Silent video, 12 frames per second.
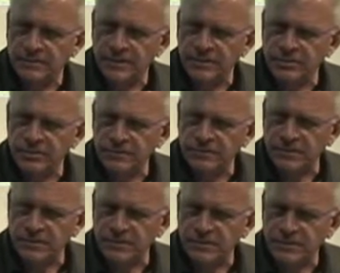
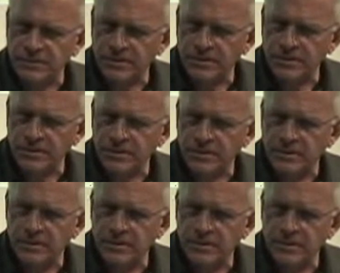Festschrift? Oh, no, the two of
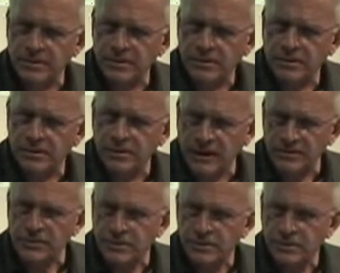us.
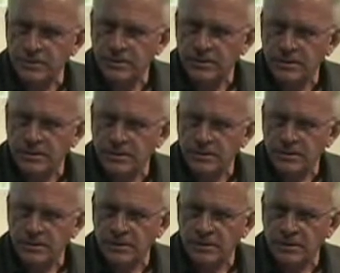Yes. Andrew and Andrew.
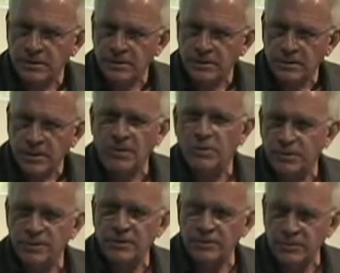
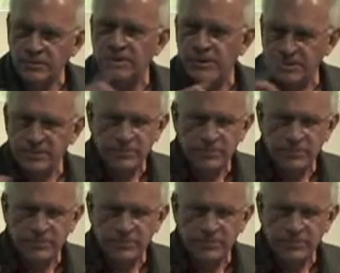Oh, though you were the